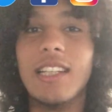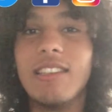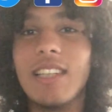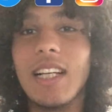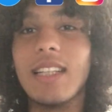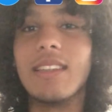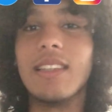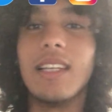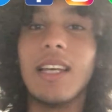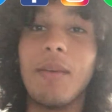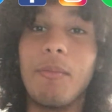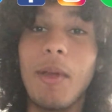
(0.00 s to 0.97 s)
Chelsea,
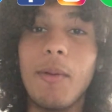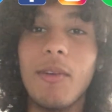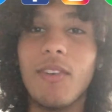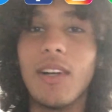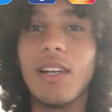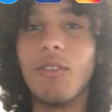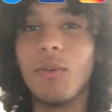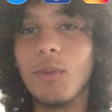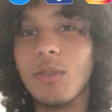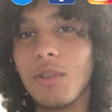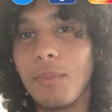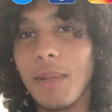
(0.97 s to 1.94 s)
maybe even
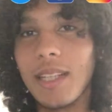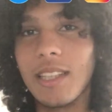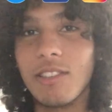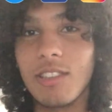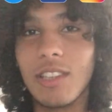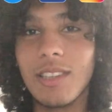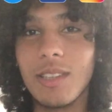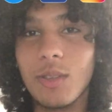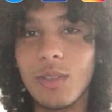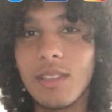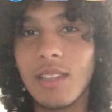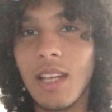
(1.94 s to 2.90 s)
Liverpool. So pay attention to
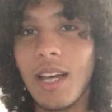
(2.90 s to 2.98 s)
those